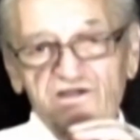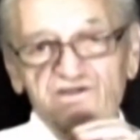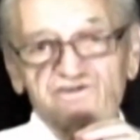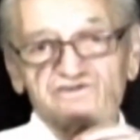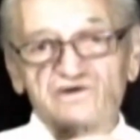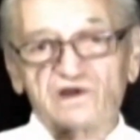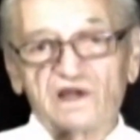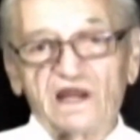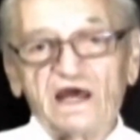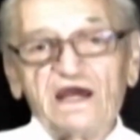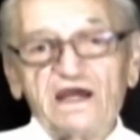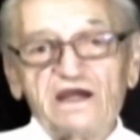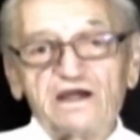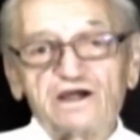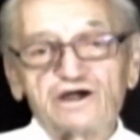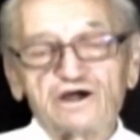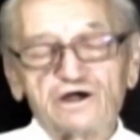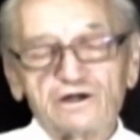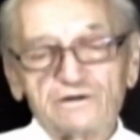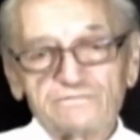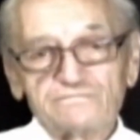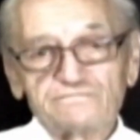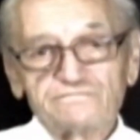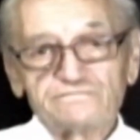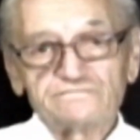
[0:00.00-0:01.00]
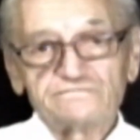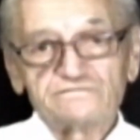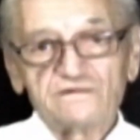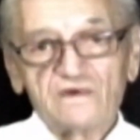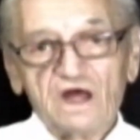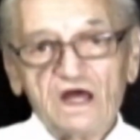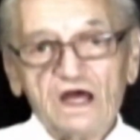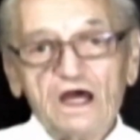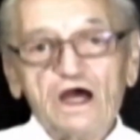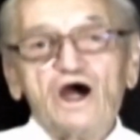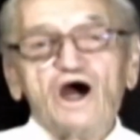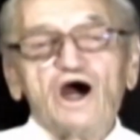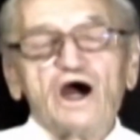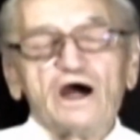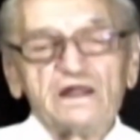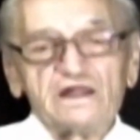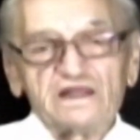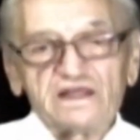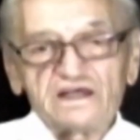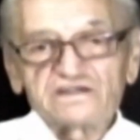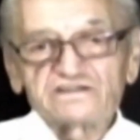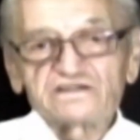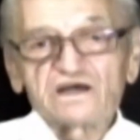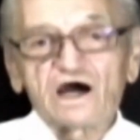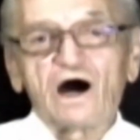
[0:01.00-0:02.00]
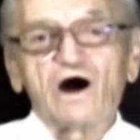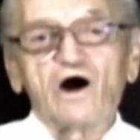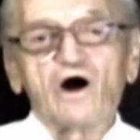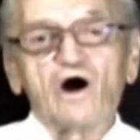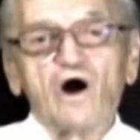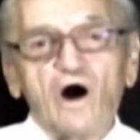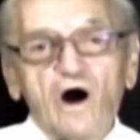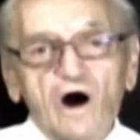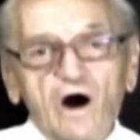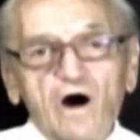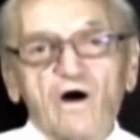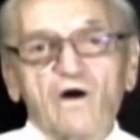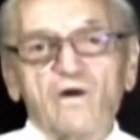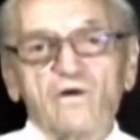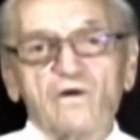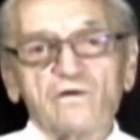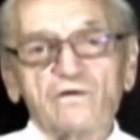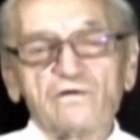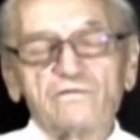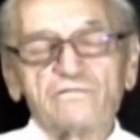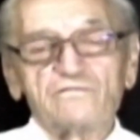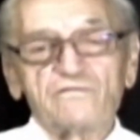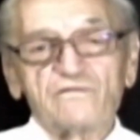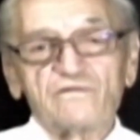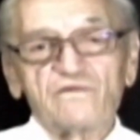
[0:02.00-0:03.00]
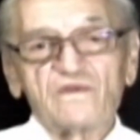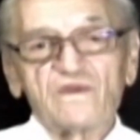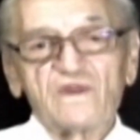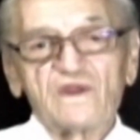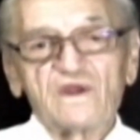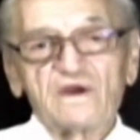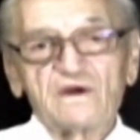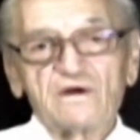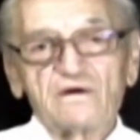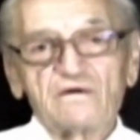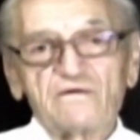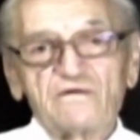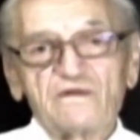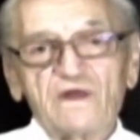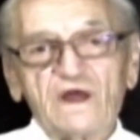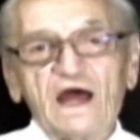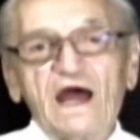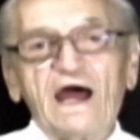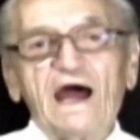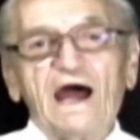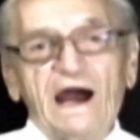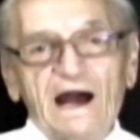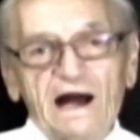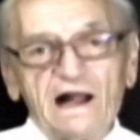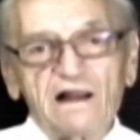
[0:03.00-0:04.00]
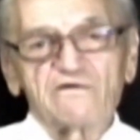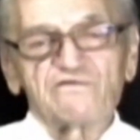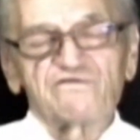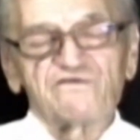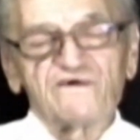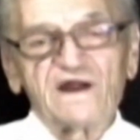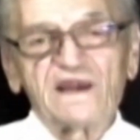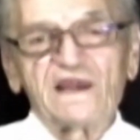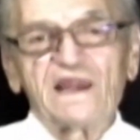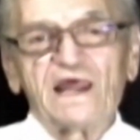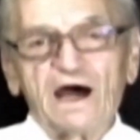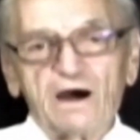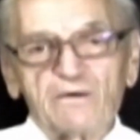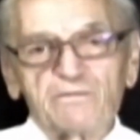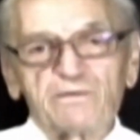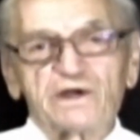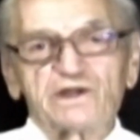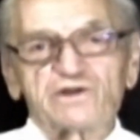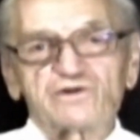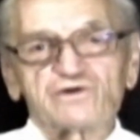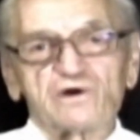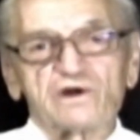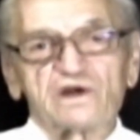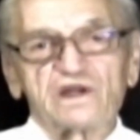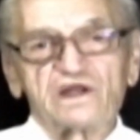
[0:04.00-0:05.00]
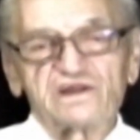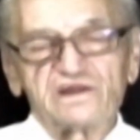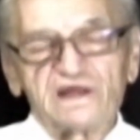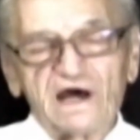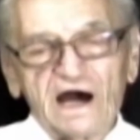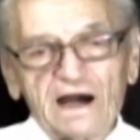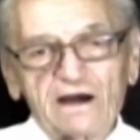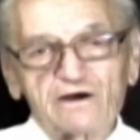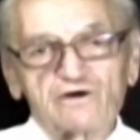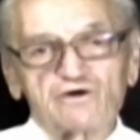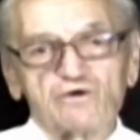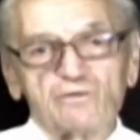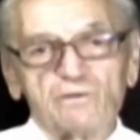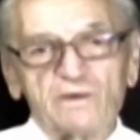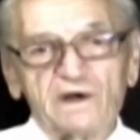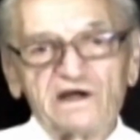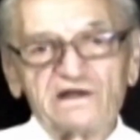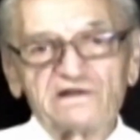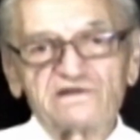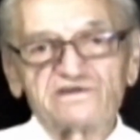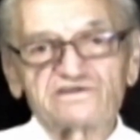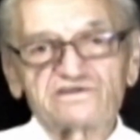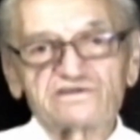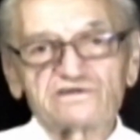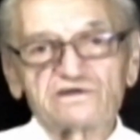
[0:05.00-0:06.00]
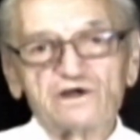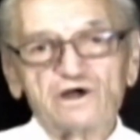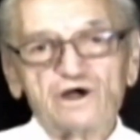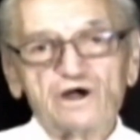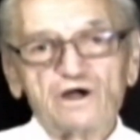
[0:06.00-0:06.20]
this lake. And these are all alpha laboratory documents